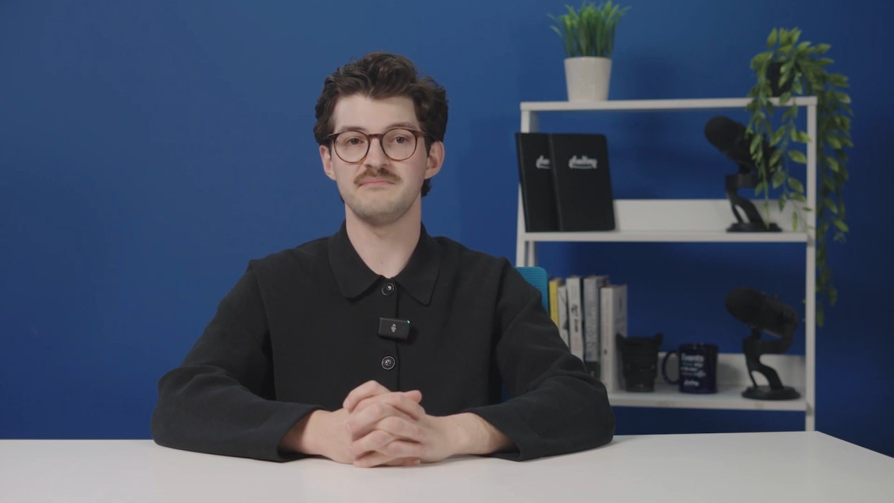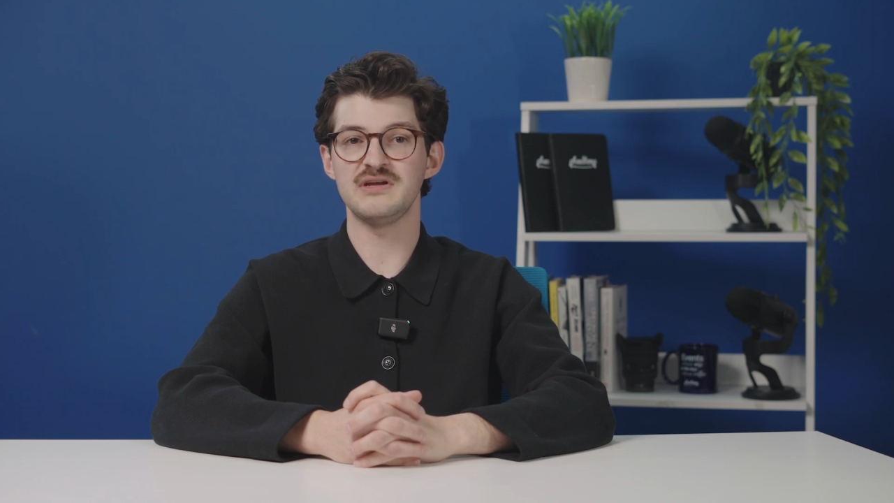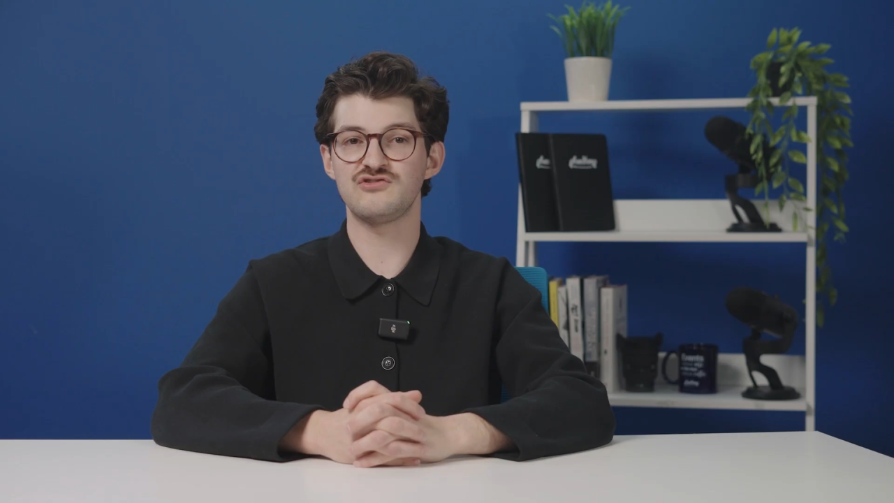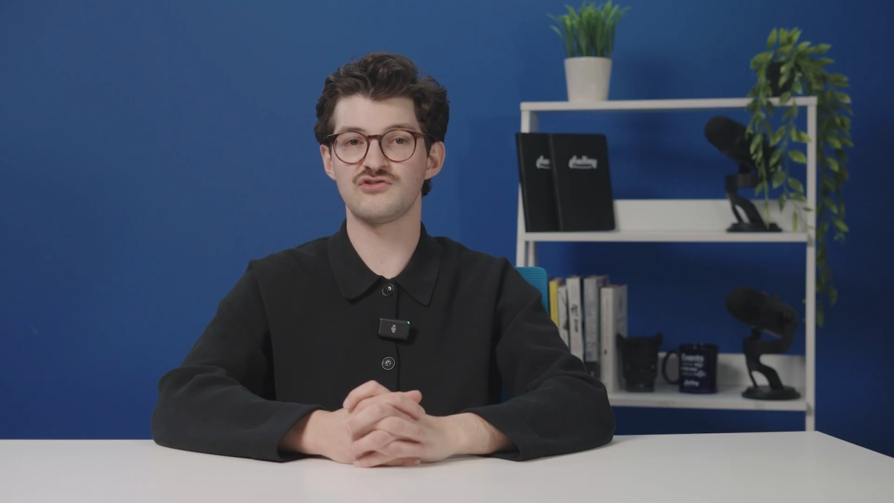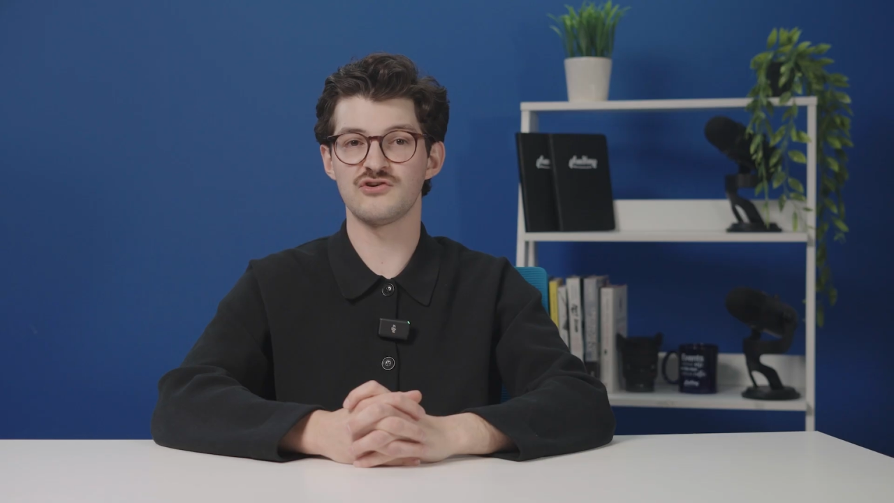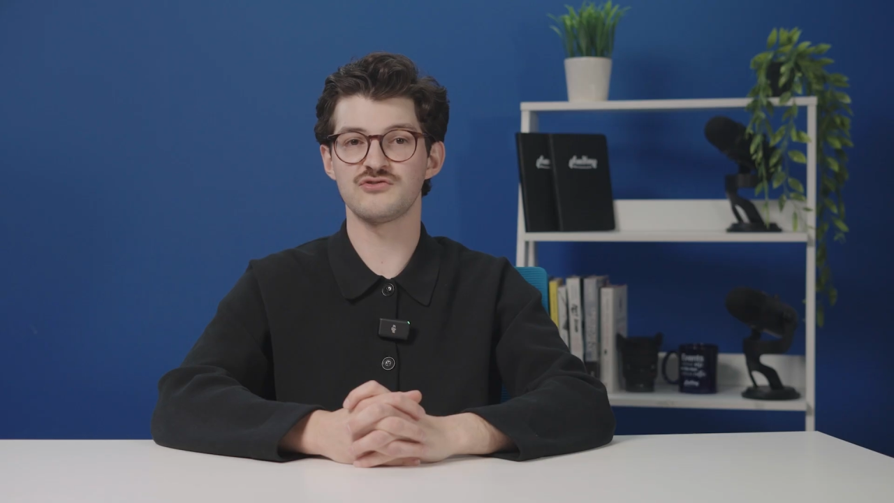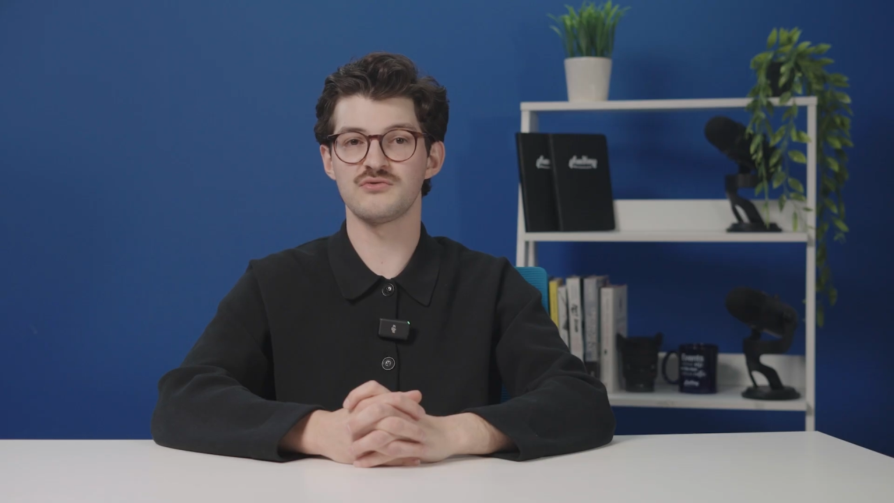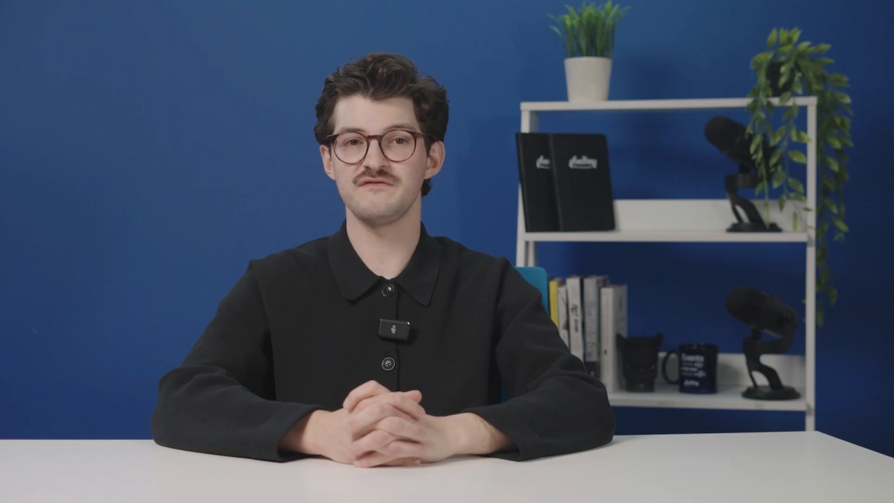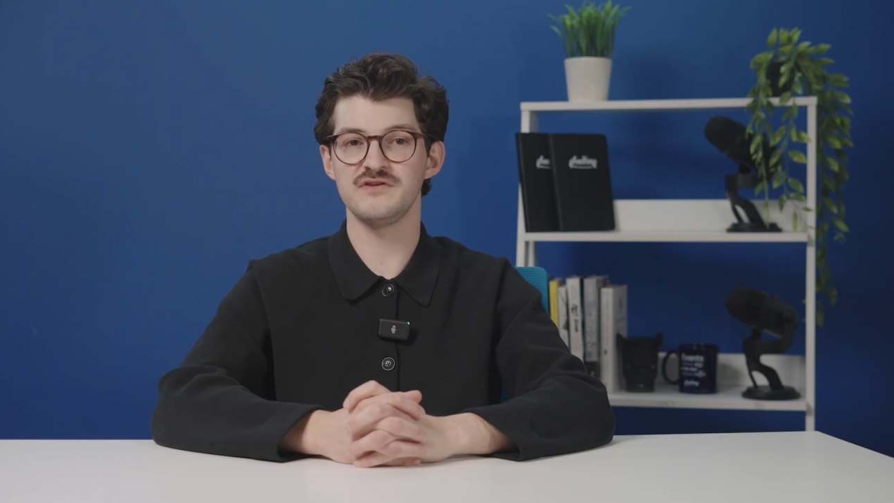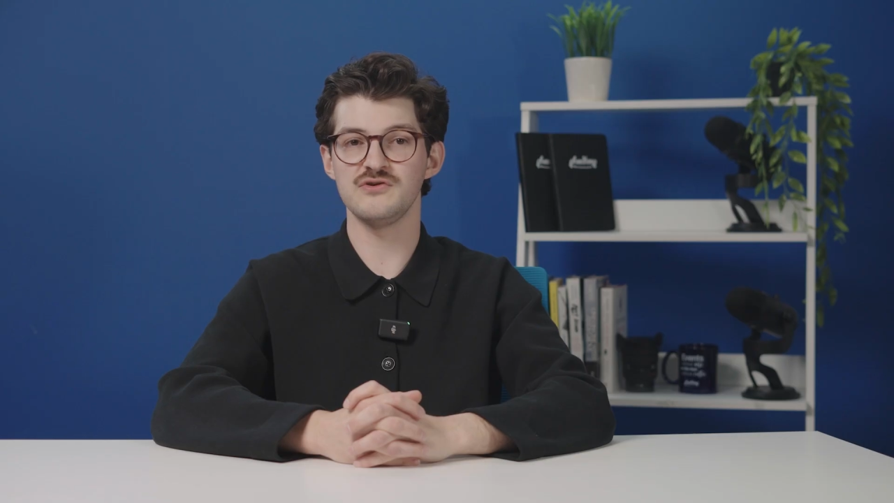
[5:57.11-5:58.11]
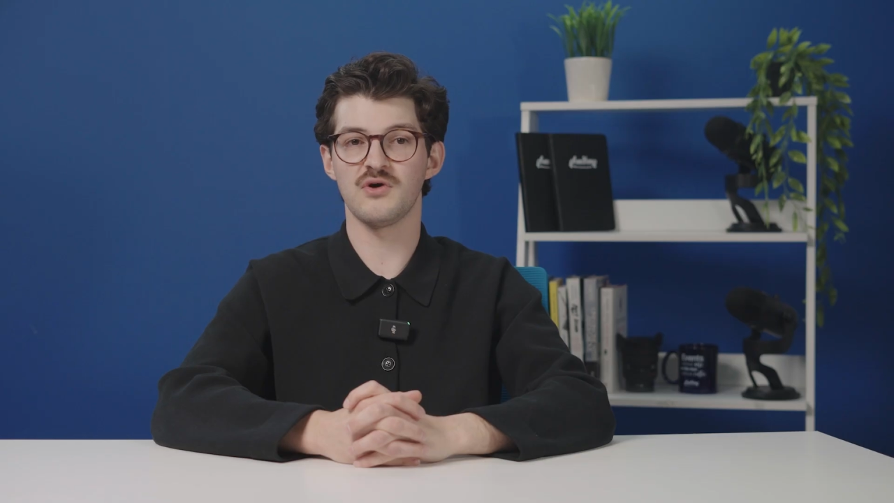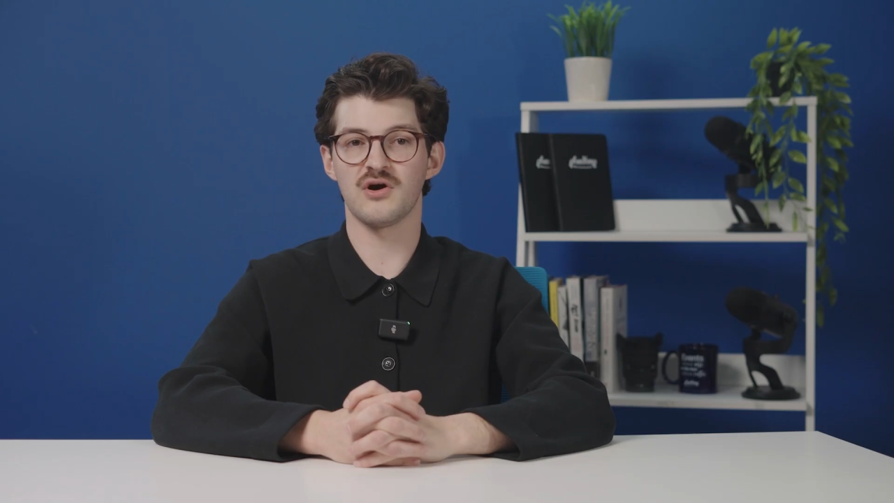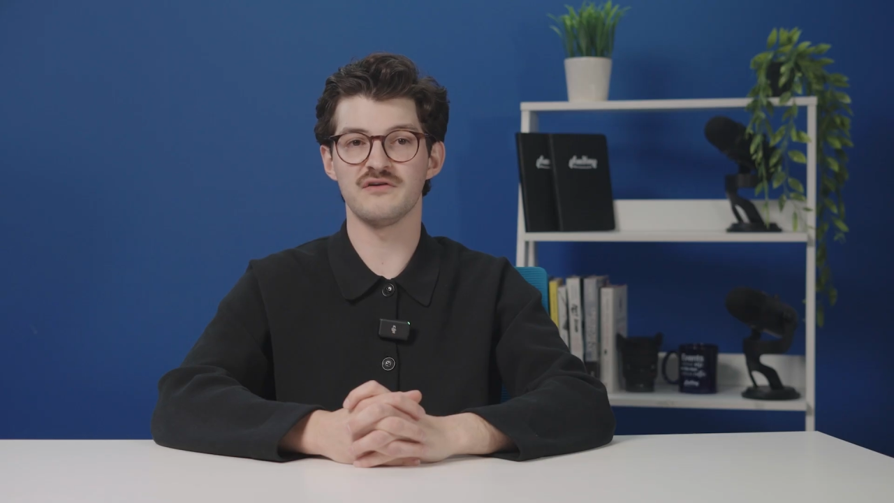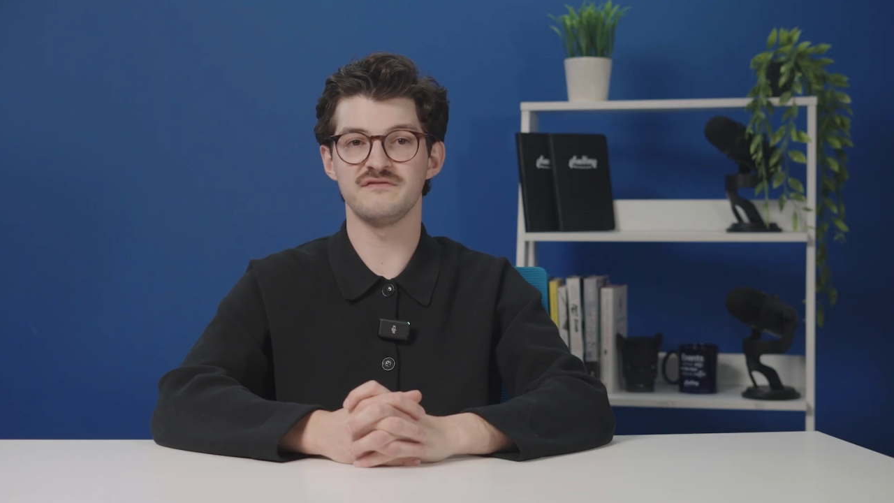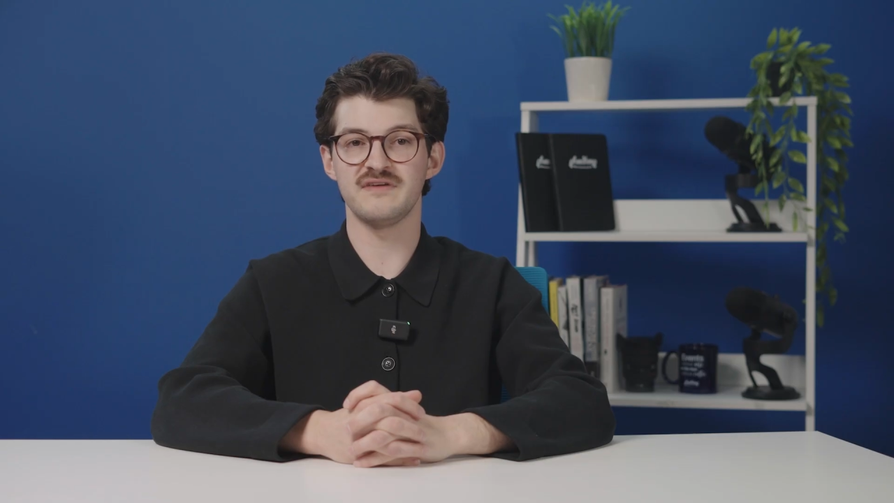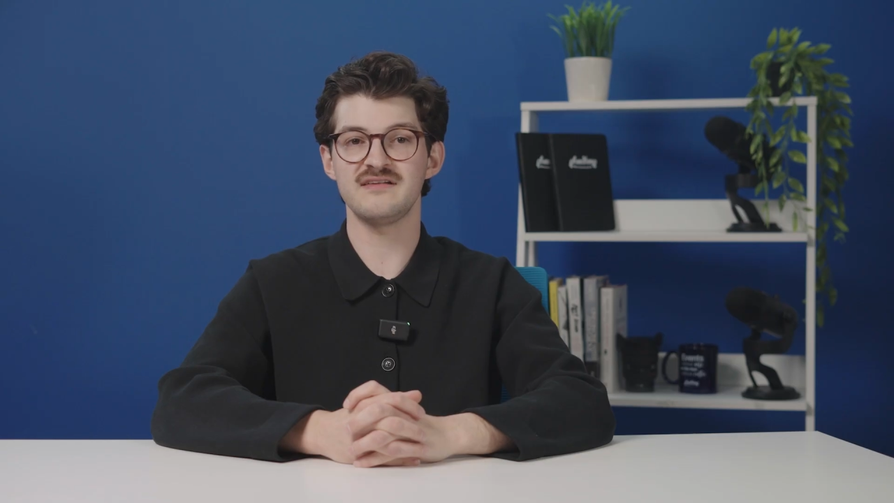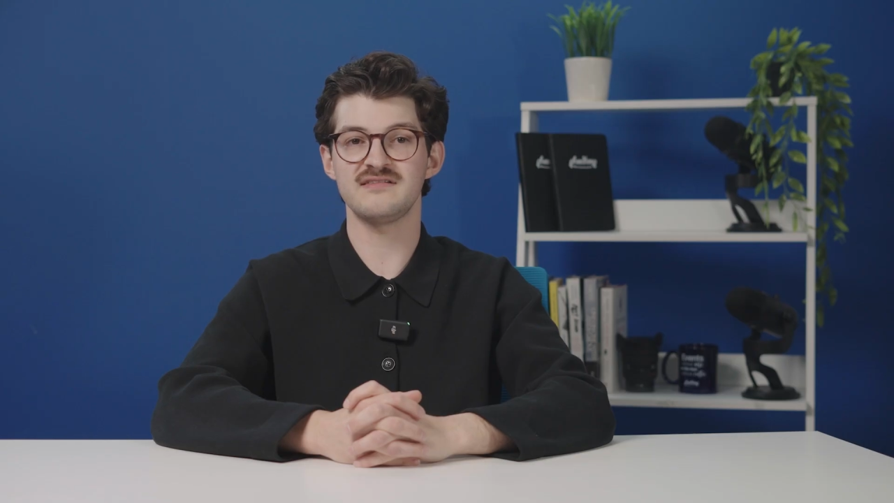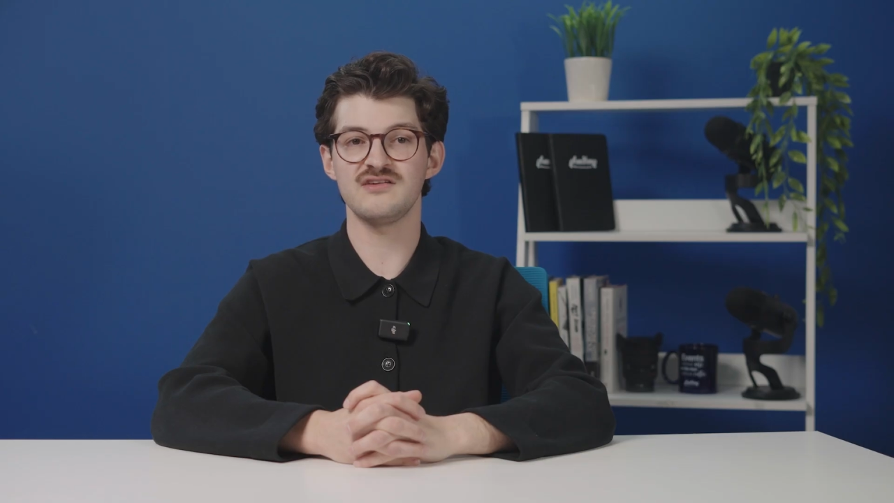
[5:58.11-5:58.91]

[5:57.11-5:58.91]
be sure to review our event